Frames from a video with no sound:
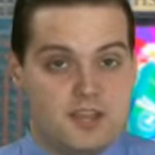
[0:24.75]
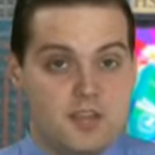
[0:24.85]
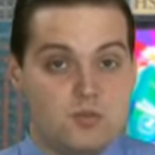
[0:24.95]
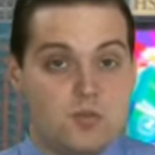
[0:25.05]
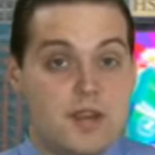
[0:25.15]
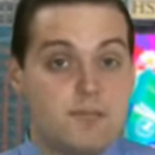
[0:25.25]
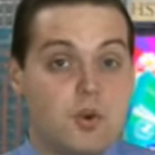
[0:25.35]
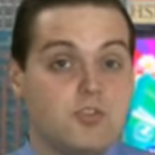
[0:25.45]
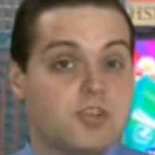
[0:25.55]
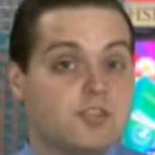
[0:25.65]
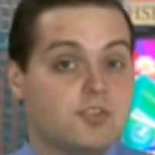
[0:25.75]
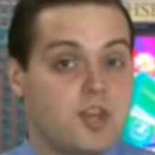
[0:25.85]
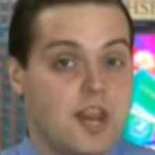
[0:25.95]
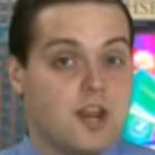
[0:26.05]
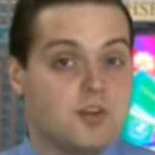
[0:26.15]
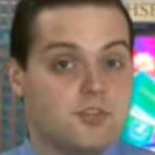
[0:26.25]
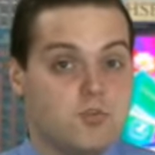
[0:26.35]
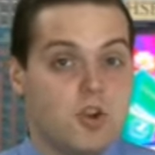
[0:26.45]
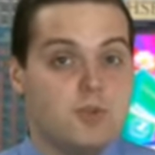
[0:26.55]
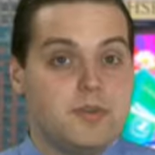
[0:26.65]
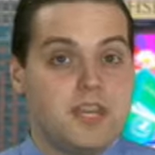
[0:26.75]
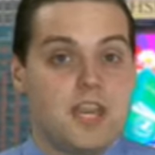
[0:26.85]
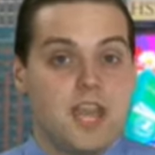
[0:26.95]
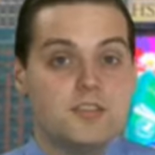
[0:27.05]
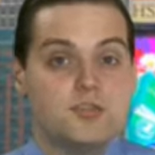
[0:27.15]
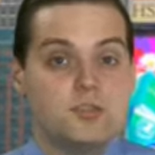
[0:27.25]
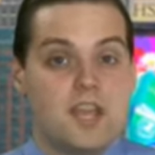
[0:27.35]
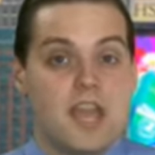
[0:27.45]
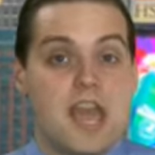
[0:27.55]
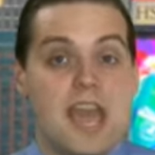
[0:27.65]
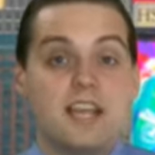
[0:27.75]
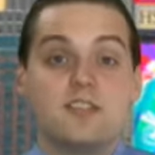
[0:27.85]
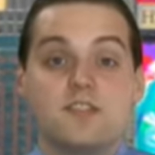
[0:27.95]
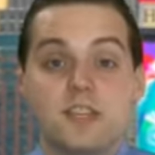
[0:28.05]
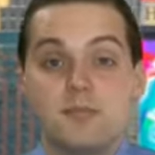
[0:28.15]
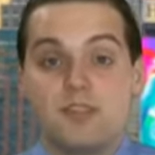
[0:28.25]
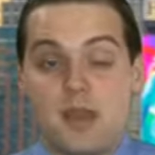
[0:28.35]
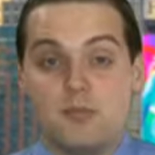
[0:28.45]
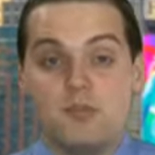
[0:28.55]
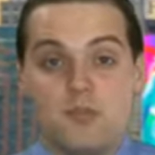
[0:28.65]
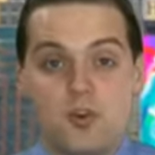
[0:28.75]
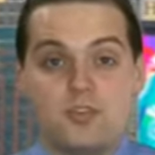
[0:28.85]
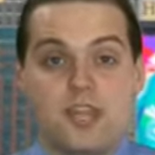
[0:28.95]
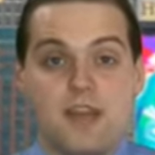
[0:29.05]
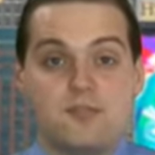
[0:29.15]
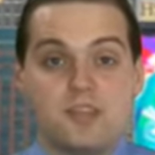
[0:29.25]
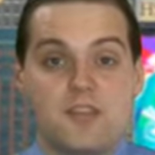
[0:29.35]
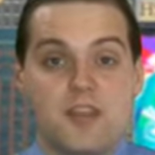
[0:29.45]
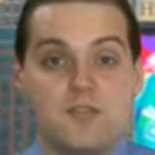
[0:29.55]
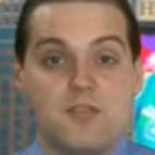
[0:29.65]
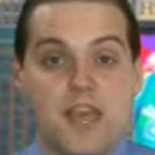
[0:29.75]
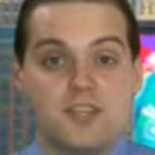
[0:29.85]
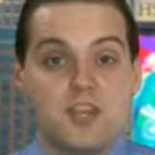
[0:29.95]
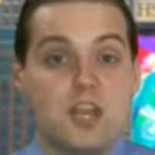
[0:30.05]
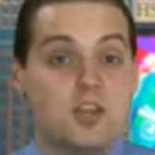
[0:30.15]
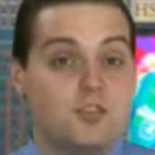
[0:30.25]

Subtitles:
The repurchased shares will be canceled as of September 1st after giving effect